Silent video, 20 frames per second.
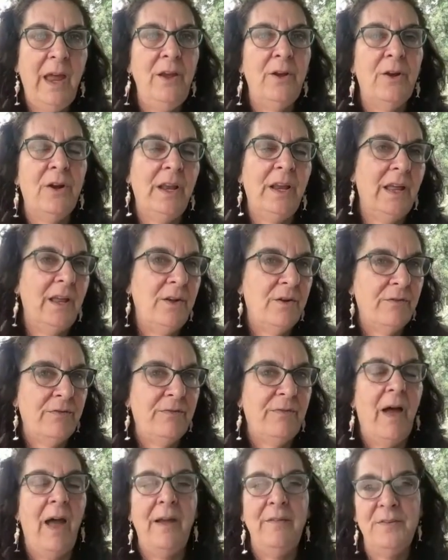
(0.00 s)
you're going to get your
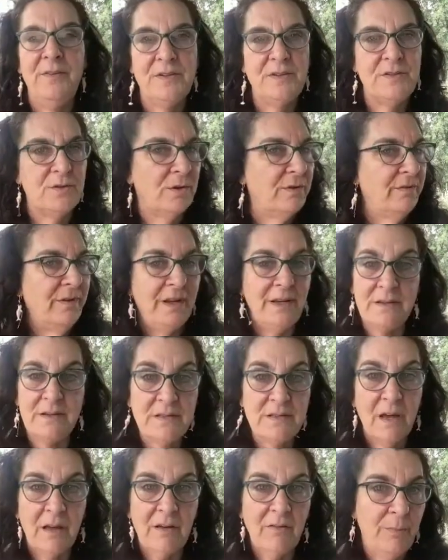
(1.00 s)
5 servings
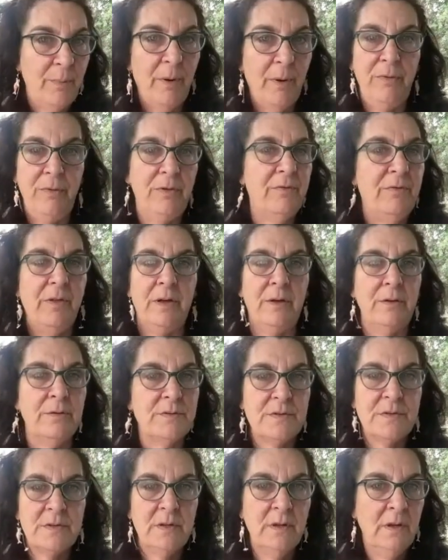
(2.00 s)
of both of
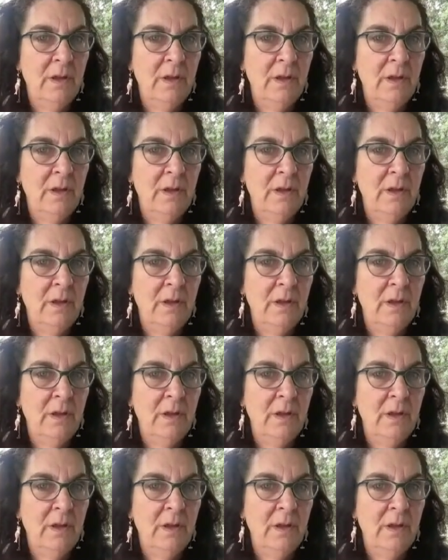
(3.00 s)
those.